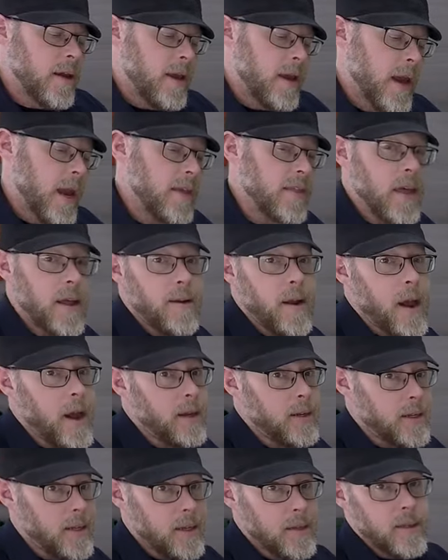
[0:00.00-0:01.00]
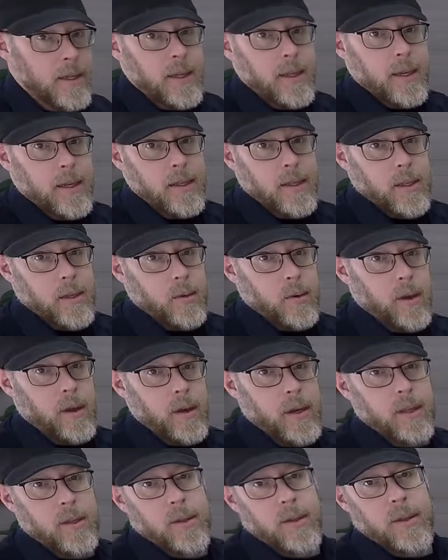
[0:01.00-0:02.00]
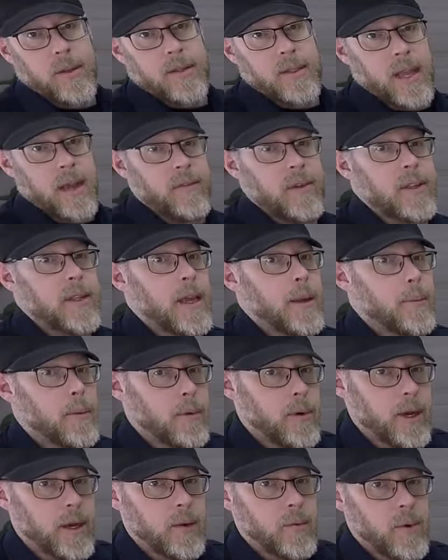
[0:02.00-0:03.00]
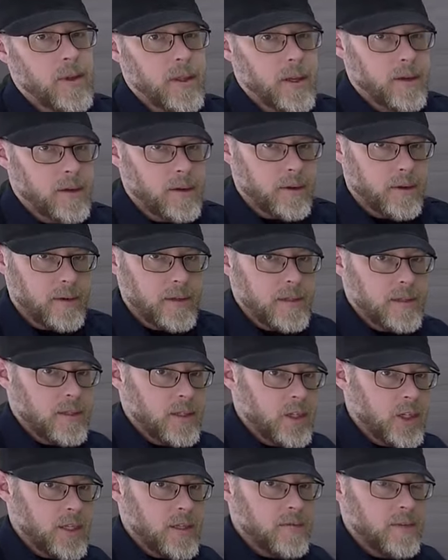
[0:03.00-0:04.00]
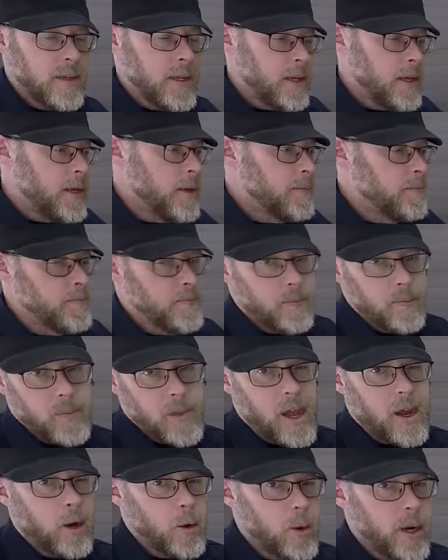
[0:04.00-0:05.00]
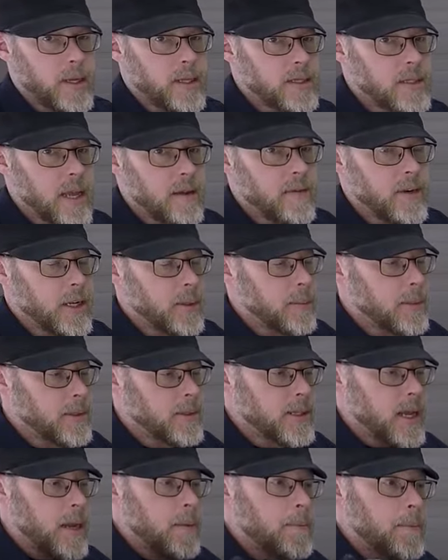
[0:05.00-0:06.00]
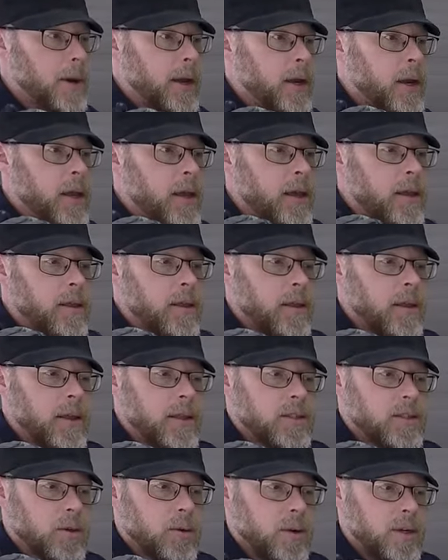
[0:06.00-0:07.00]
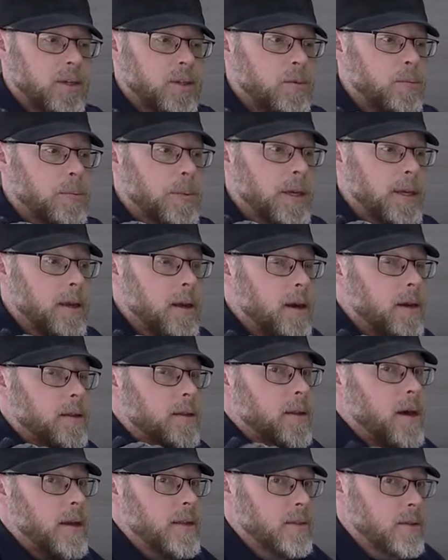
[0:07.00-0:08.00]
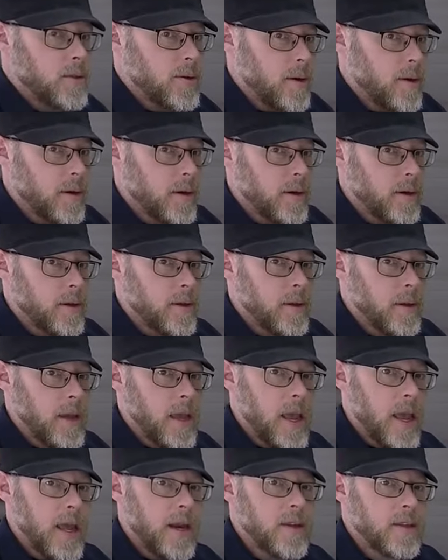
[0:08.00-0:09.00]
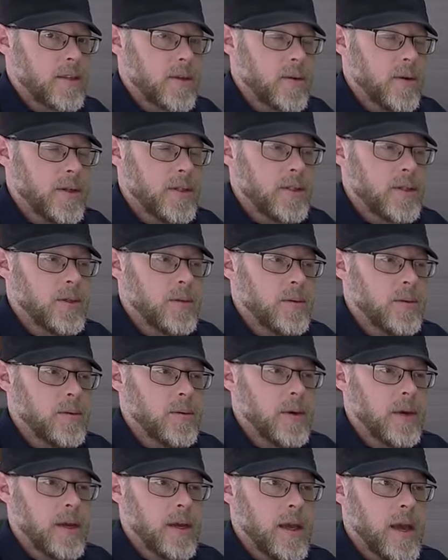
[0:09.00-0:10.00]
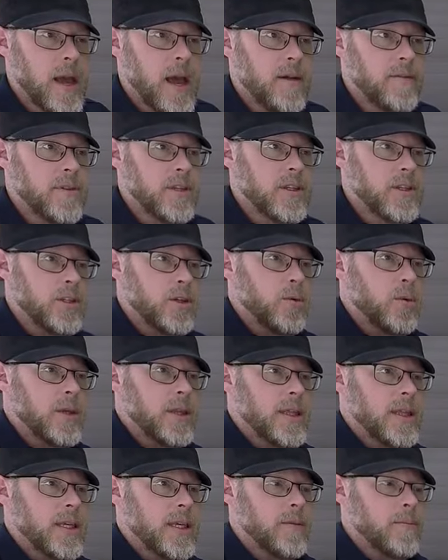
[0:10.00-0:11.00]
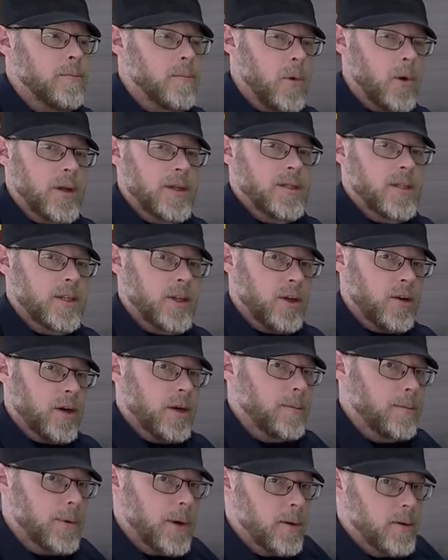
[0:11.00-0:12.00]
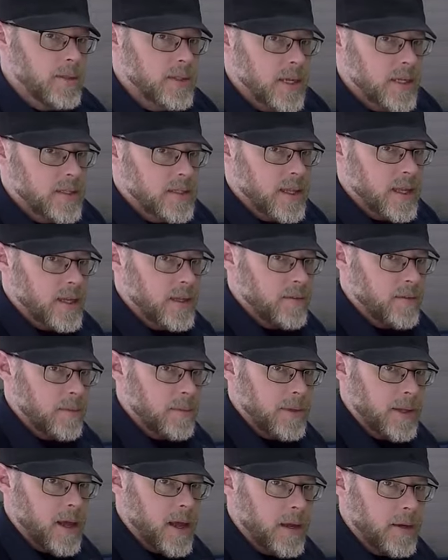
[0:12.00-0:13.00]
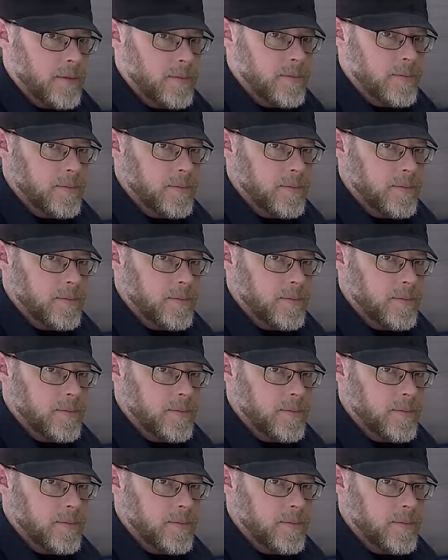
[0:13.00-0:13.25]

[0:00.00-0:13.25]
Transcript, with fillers: and then ideally continue on until the seven day point when the concrete's achieved not quite 70%, but it's going to be a lot stronger and it's going to have to do with the moist curing process that you've applied.